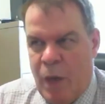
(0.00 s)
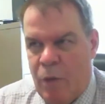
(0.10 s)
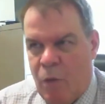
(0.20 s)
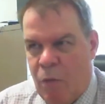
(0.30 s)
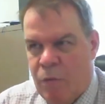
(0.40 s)

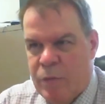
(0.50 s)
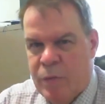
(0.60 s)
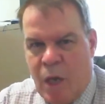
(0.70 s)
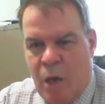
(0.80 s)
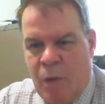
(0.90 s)
part of
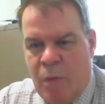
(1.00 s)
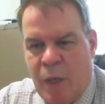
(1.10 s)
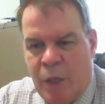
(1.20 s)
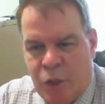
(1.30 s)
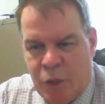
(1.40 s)
Sairee
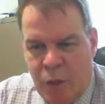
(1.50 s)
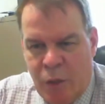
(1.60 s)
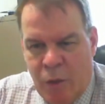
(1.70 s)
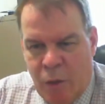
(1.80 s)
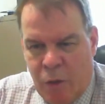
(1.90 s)
Beach
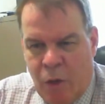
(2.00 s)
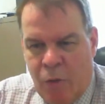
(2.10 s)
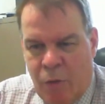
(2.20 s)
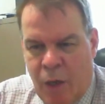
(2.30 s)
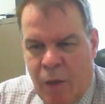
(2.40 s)
on
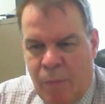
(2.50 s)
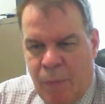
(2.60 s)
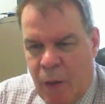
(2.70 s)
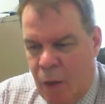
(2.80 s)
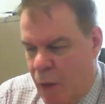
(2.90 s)
Koh
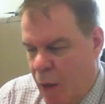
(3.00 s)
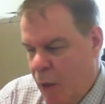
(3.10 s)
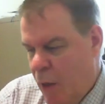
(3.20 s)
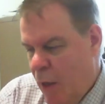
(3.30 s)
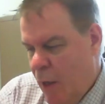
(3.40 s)

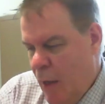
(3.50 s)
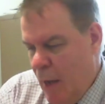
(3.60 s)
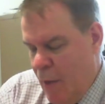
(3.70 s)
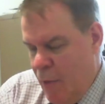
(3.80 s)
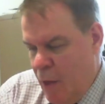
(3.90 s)
Okay,
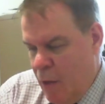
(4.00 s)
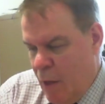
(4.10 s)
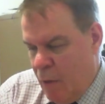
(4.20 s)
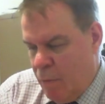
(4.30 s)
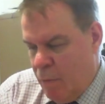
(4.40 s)
and then
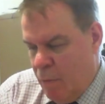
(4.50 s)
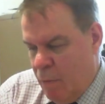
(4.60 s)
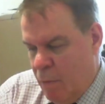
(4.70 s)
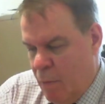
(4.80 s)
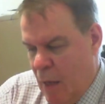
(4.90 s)
uh,
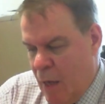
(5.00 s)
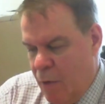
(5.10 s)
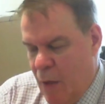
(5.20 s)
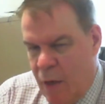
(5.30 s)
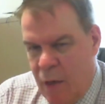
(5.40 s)

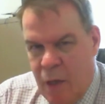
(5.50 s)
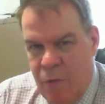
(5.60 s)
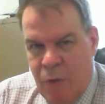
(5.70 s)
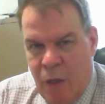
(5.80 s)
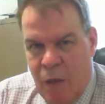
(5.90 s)
later that
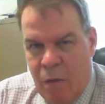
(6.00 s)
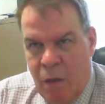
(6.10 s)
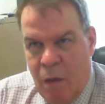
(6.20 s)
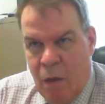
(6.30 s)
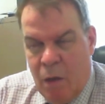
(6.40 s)

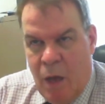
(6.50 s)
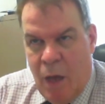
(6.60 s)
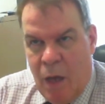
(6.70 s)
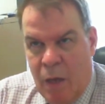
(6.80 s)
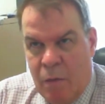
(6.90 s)
evening,
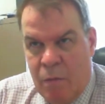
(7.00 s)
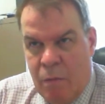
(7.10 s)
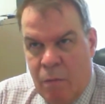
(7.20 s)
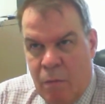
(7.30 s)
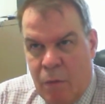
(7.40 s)
uh,
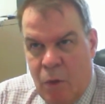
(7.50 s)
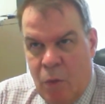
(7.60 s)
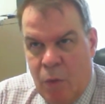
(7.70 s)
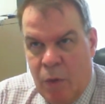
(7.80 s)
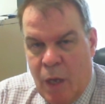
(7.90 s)

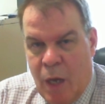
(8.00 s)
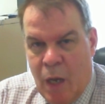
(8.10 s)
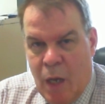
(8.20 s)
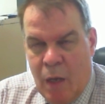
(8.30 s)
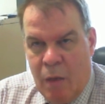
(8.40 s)
you and
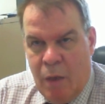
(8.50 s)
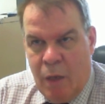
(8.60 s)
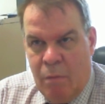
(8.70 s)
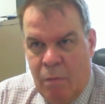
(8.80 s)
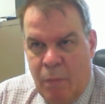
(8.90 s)
Carla
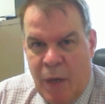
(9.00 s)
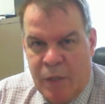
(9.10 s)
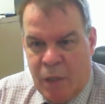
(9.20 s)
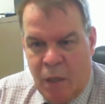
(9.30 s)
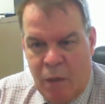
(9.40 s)
had
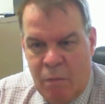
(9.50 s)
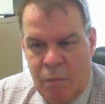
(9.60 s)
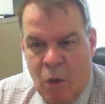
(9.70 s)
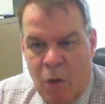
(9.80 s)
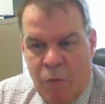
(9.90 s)
basically
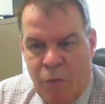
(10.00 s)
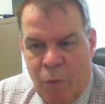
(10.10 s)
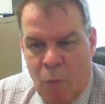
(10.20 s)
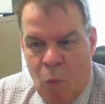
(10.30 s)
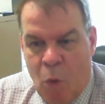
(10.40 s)
gone
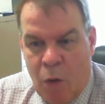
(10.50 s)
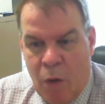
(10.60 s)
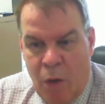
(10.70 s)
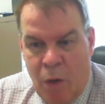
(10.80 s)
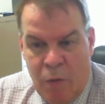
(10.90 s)
for a walk
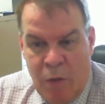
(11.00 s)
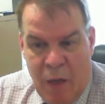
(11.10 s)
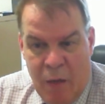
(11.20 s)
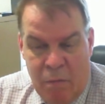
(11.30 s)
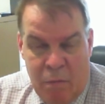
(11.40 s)

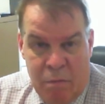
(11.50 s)
uh,